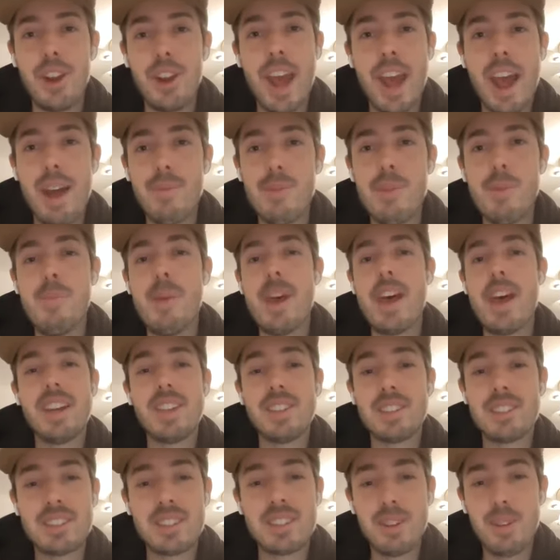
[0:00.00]
don't have the
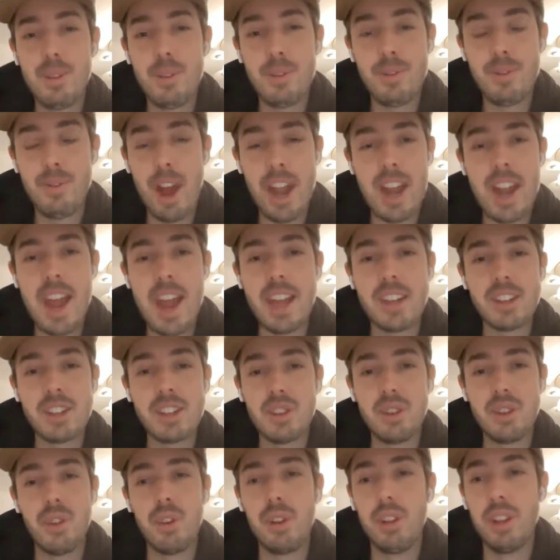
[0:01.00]
best
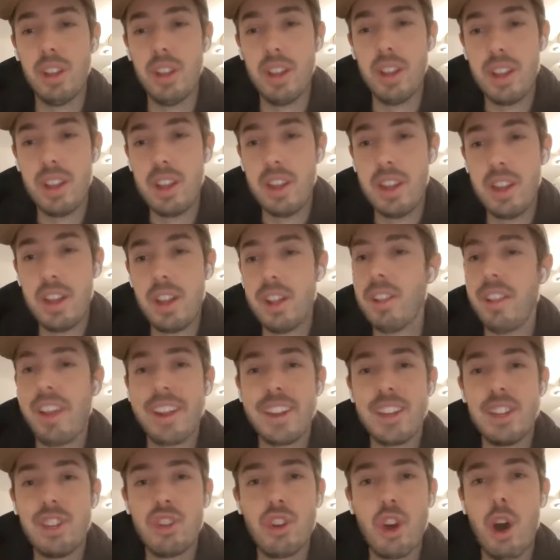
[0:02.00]
financial,
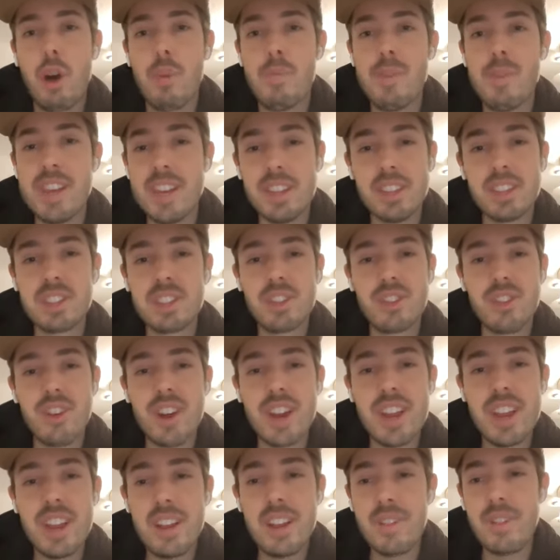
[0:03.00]
like, job
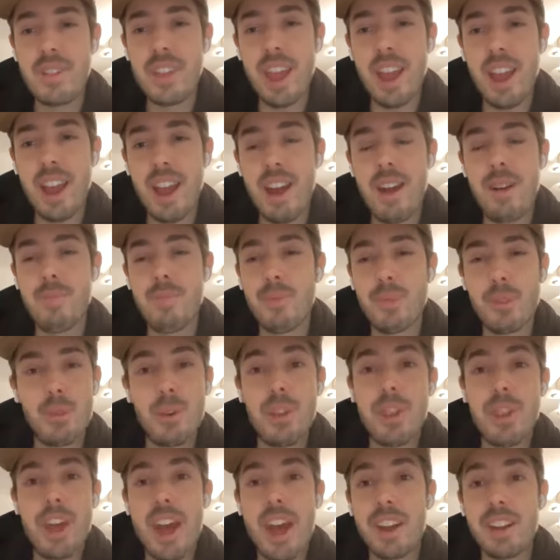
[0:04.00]
history, um,
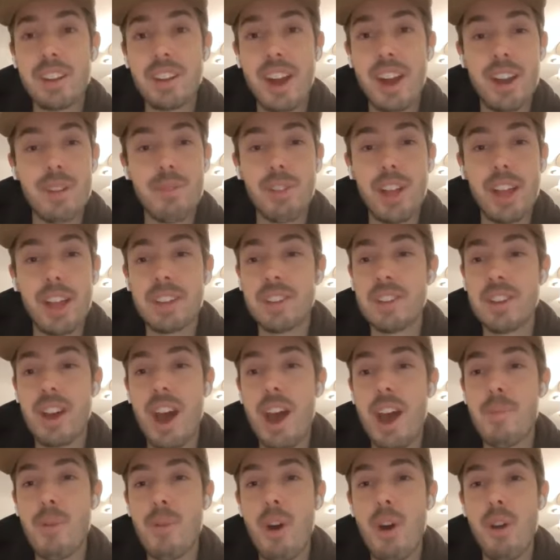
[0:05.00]
with that kind of like
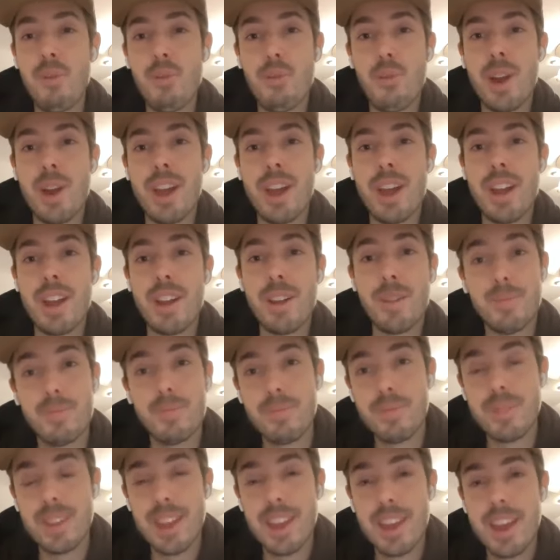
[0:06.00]
time off where
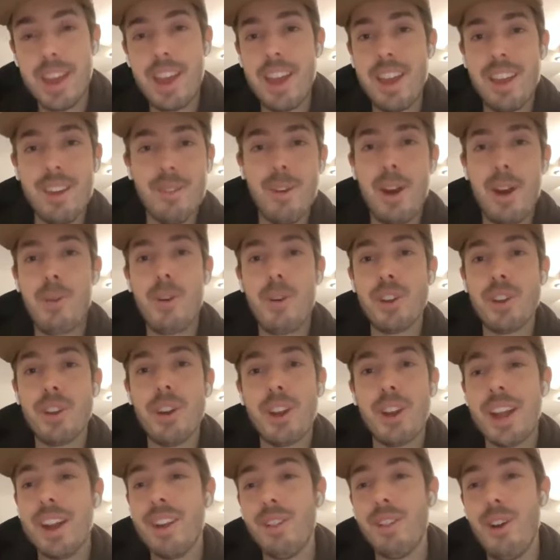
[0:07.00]
if I want to
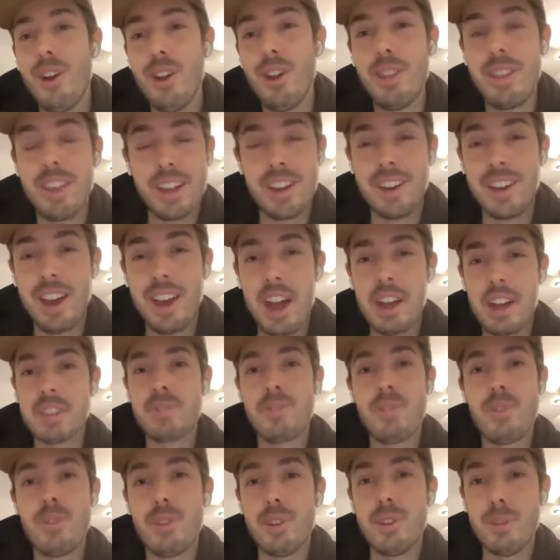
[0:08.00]
go get a loan, they're going to
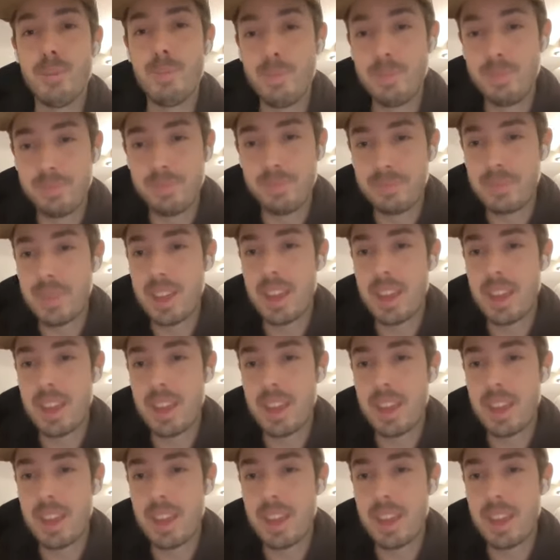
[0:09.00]
ask for